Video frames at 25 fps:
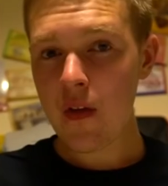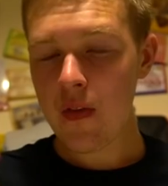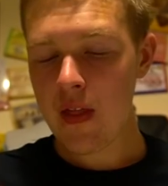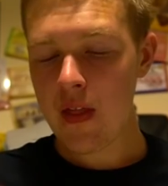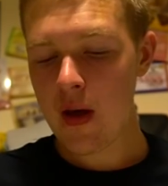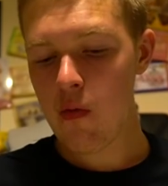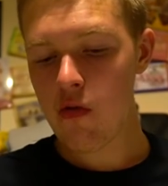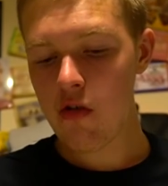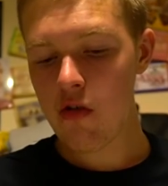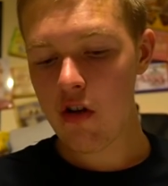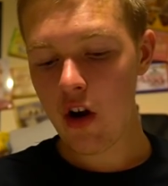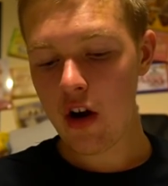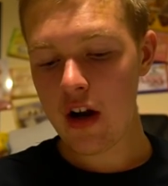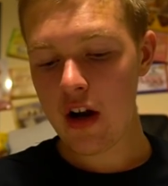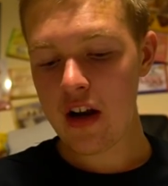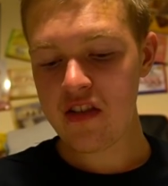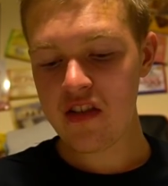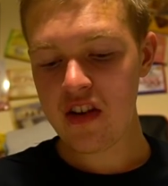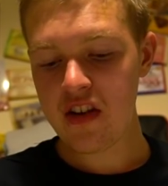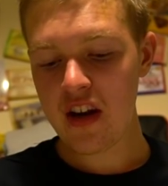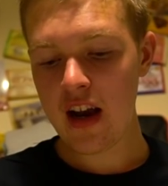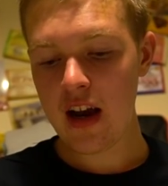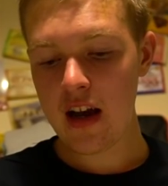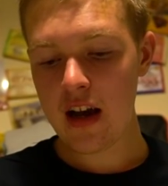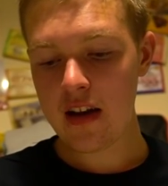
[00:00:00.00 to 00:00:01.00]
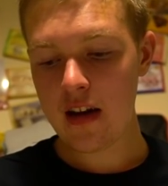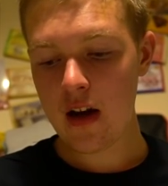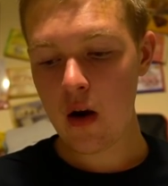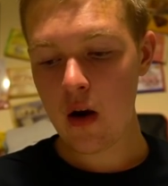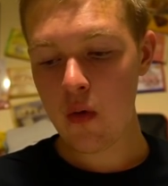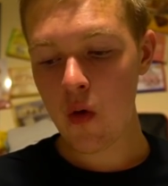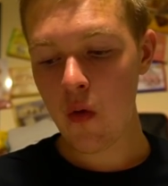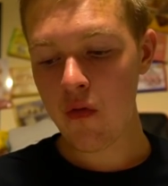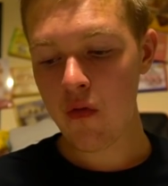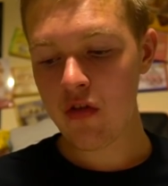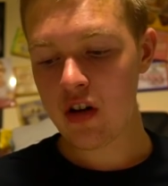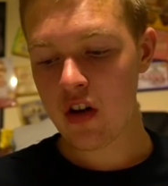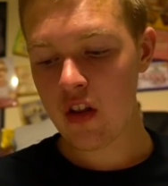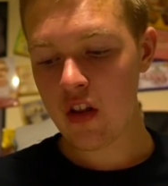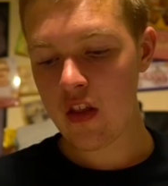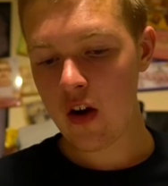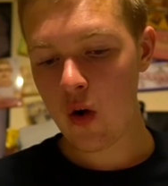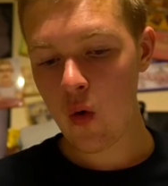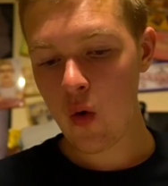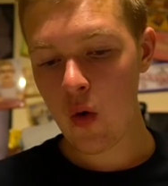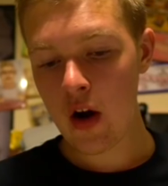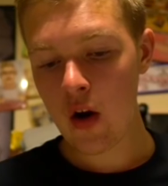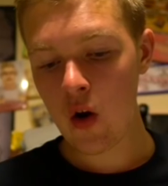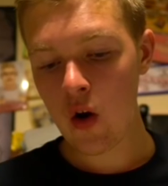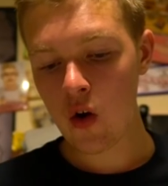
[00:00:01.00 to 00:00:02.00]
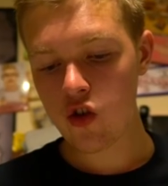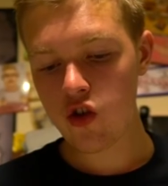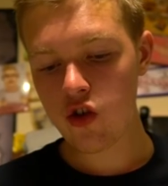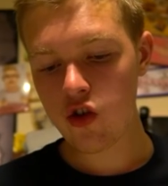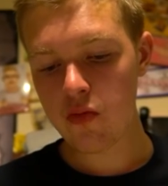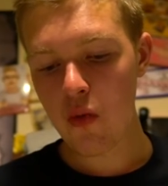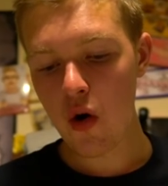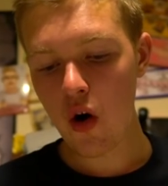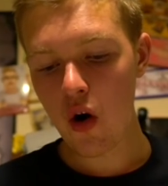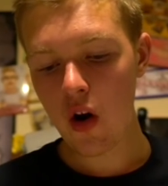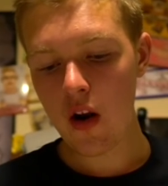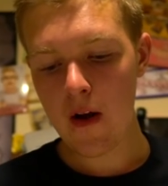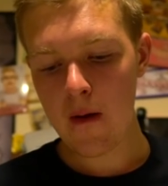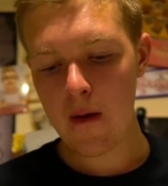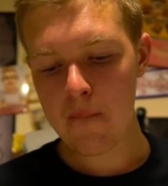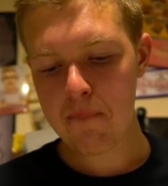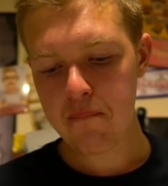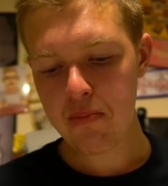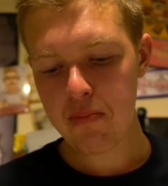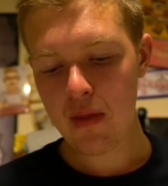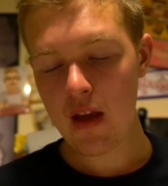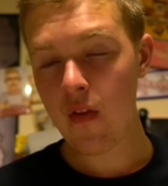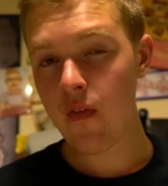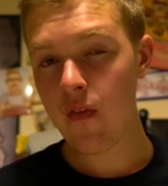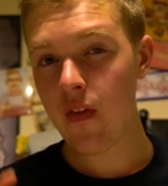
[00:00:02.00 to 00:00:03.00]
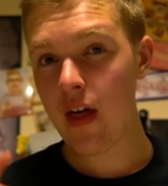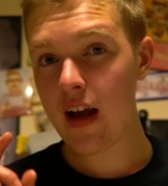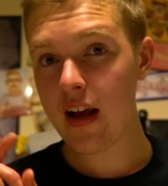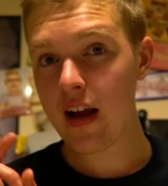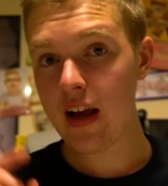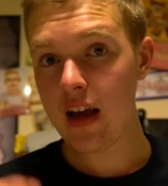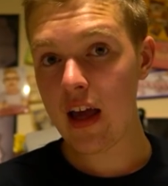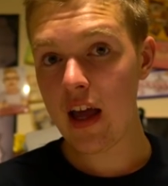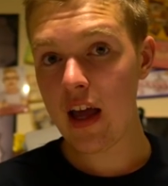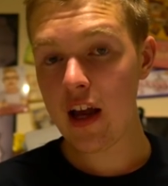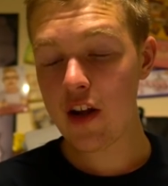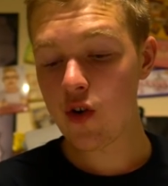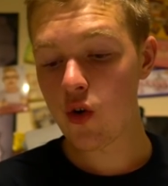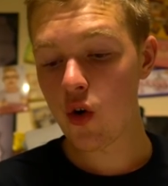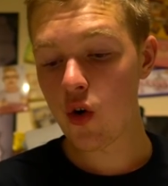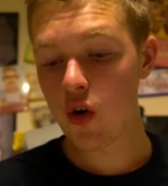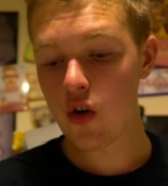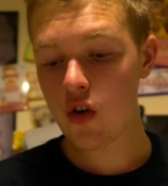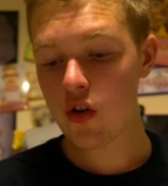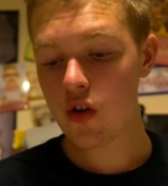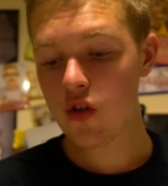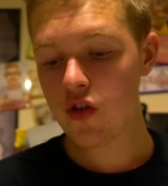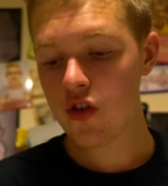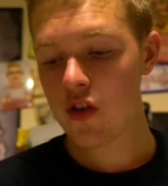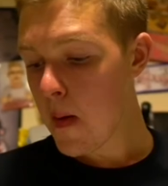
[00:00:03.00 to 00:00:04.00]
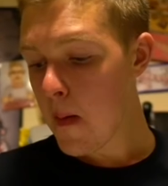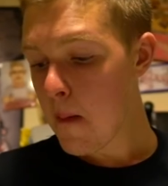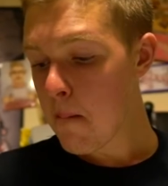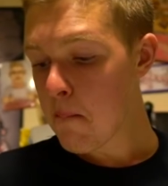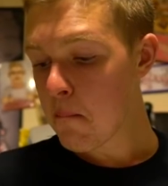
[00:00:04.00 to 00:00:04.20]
They were a lot easier to get down. Obviously they're quite a lot smaller and they're cake donuts.